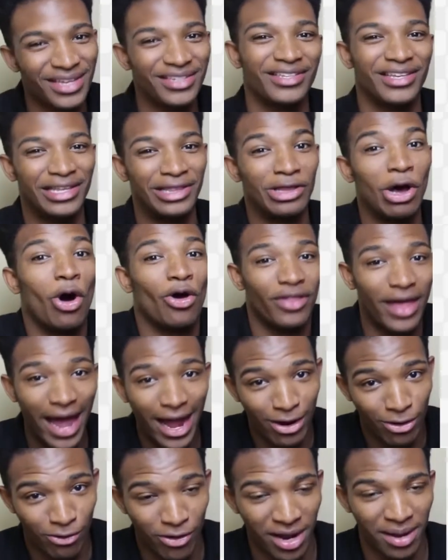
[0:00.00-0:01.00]
isn't all
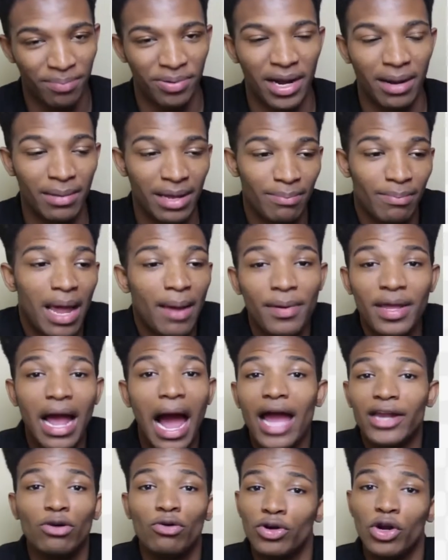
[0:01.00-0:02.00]
that great. But I mean,
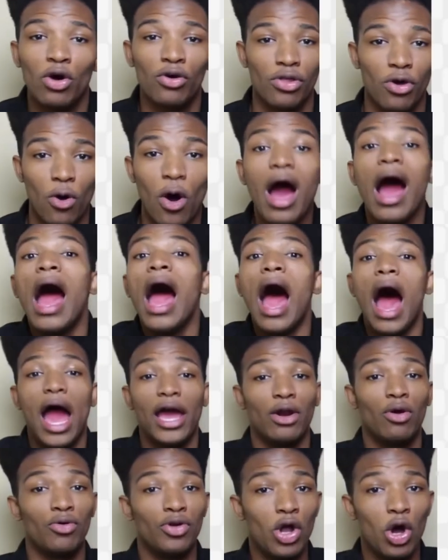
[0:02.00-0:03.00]
maybe, I don't know though.
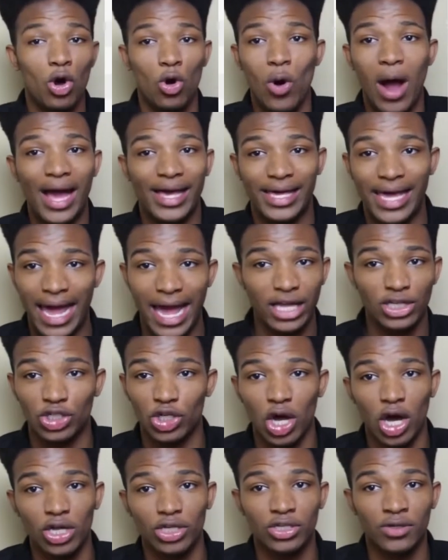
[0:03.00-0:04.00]
I don't know, I can't
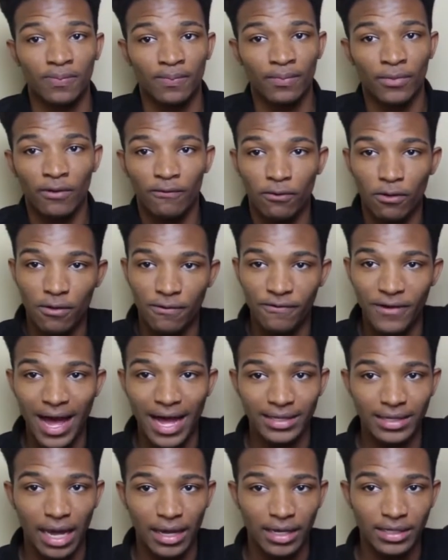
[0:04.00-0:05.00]
judge for a
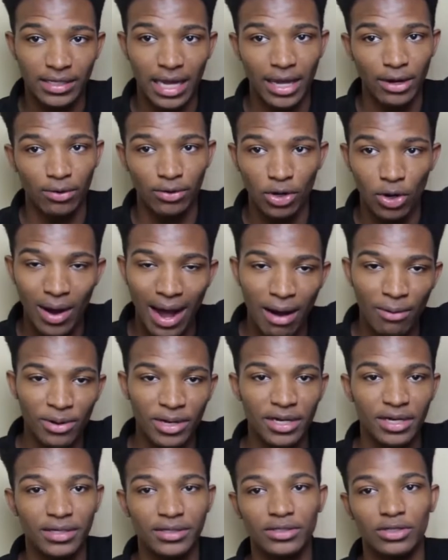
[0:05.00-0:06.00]
fact because I, I, don't know
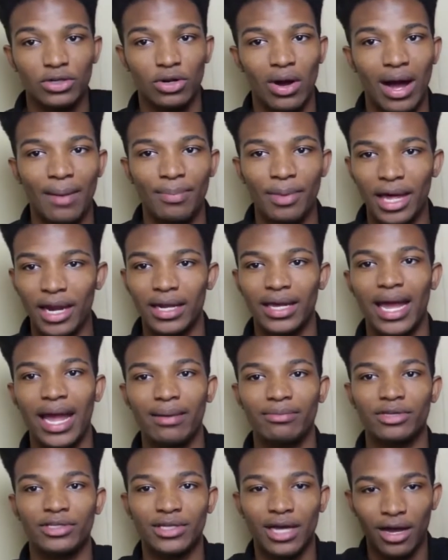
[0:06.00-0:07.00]
how it is. You know, I'm not a
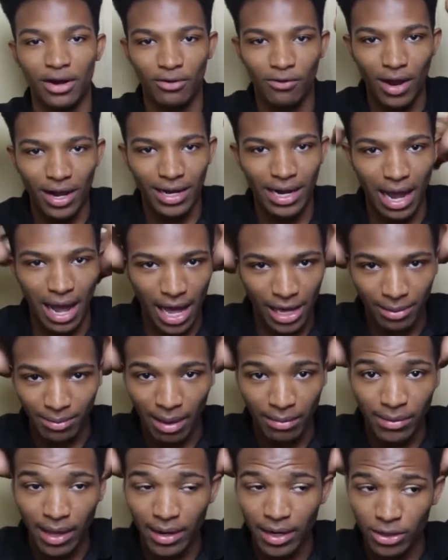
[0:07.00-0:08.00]
game designer right now.
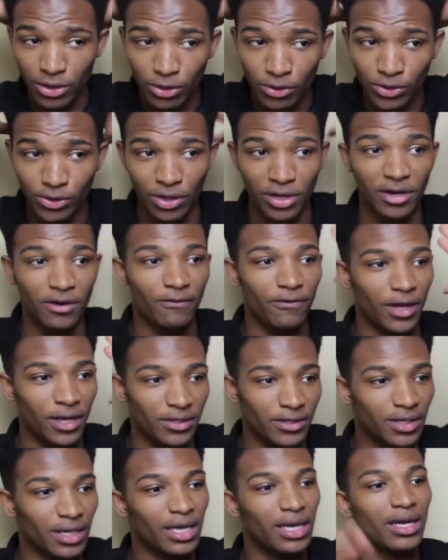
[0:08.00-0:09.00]
I'm, I'm not a user
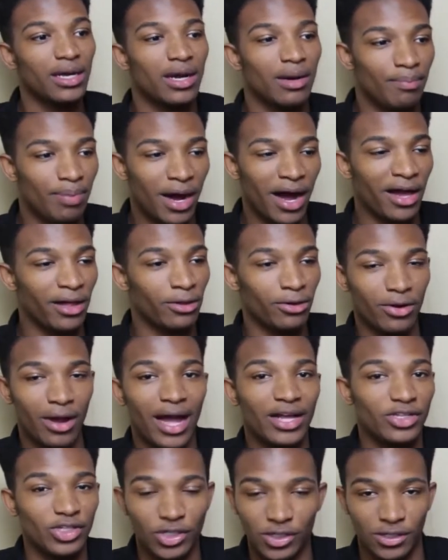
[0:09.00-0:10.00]
interface compiler.
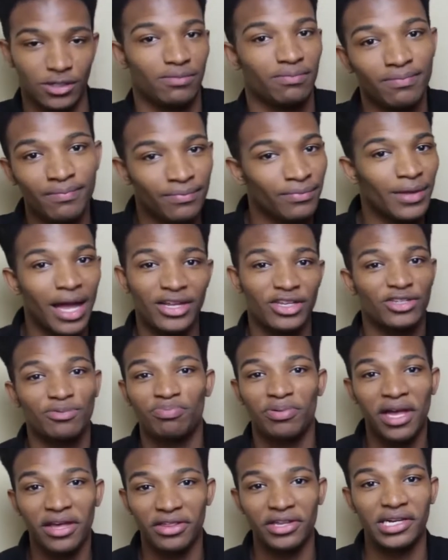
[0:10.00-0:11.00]
I just I
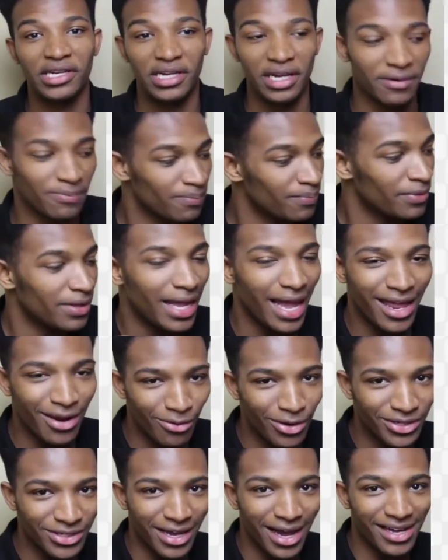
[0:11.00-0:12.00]
just play the shit.
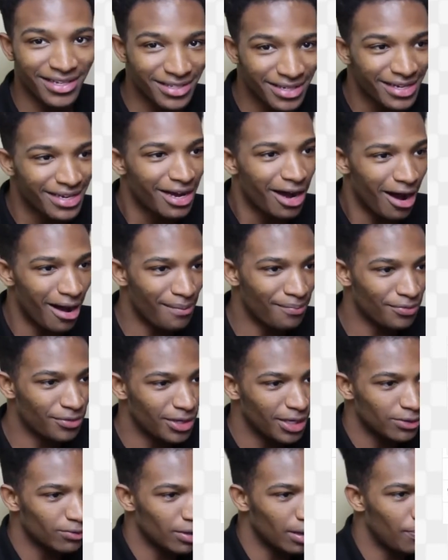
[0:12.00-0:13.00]
Anyways, guys,
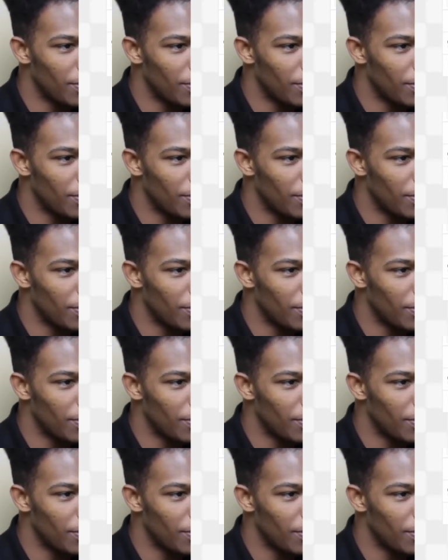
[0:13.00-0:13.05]
um, these